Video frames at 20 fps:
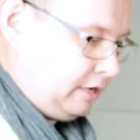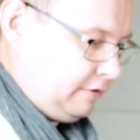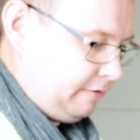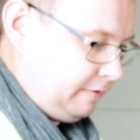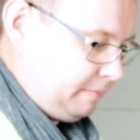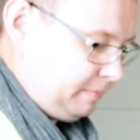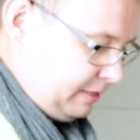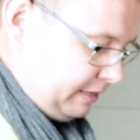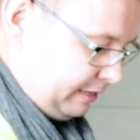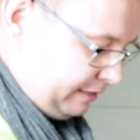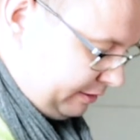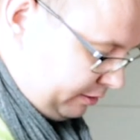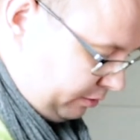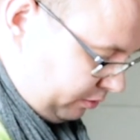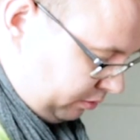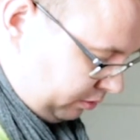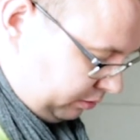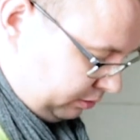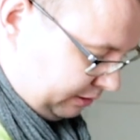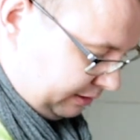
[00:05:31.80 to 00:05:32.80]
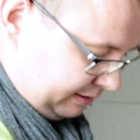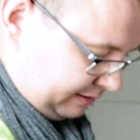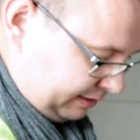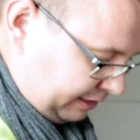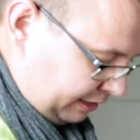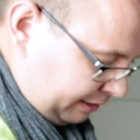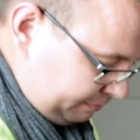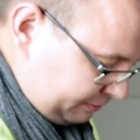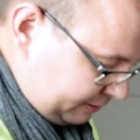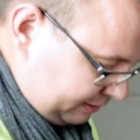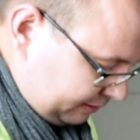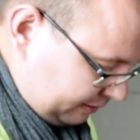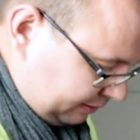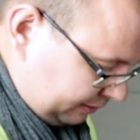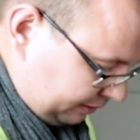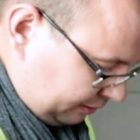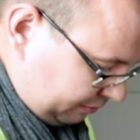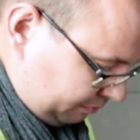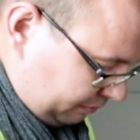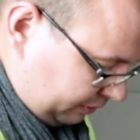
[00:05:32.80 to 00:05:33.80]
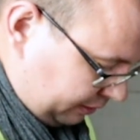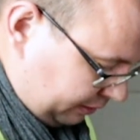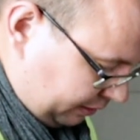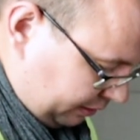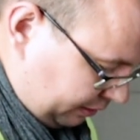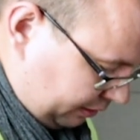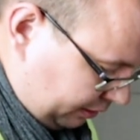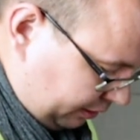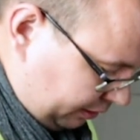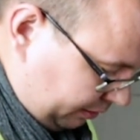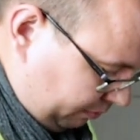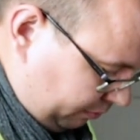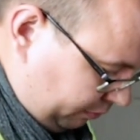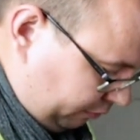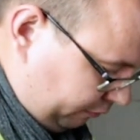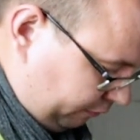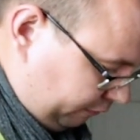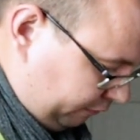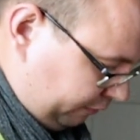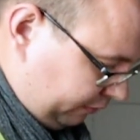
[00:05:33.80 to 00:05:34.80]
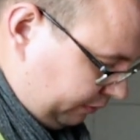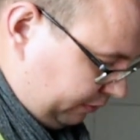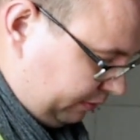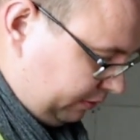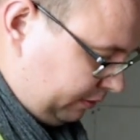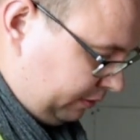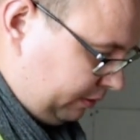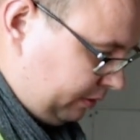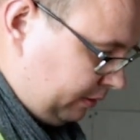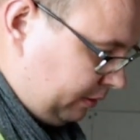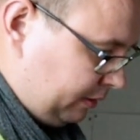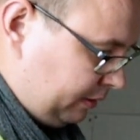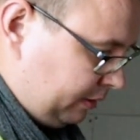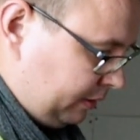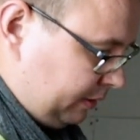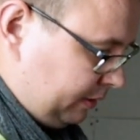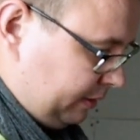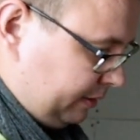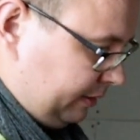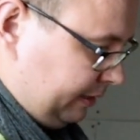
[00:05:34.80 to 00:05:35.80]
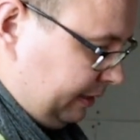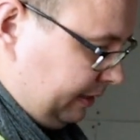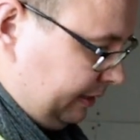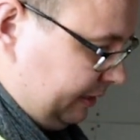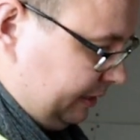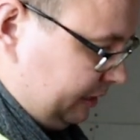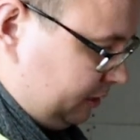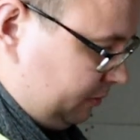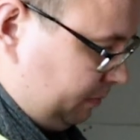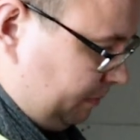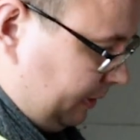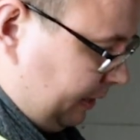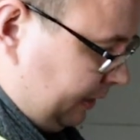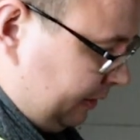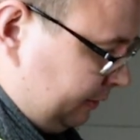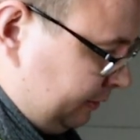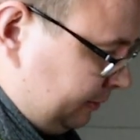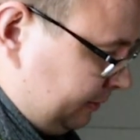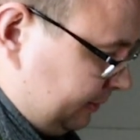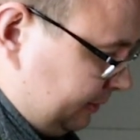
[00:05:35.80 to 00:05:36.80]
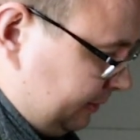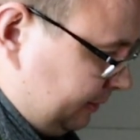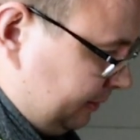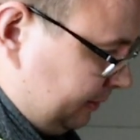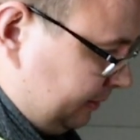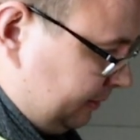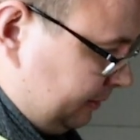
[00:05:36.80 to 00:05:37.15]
have applied all the stripes. Let me remove the last parts.